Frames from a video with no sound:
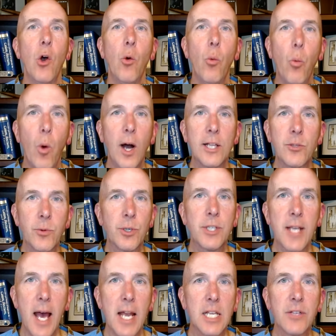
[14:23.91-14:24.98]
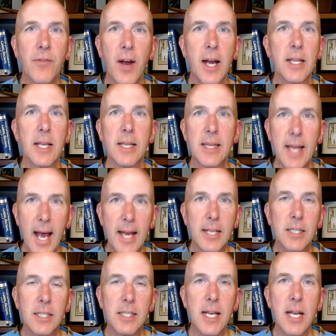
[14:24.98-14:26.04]
Once we're satisfied that that
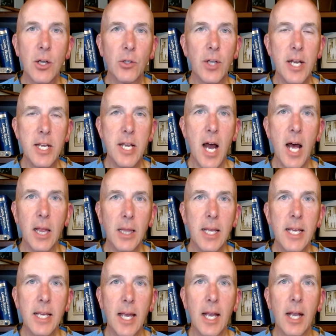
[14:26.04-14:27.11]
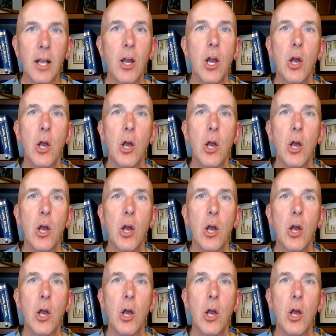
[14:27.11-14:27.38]
is sealed and not leaking,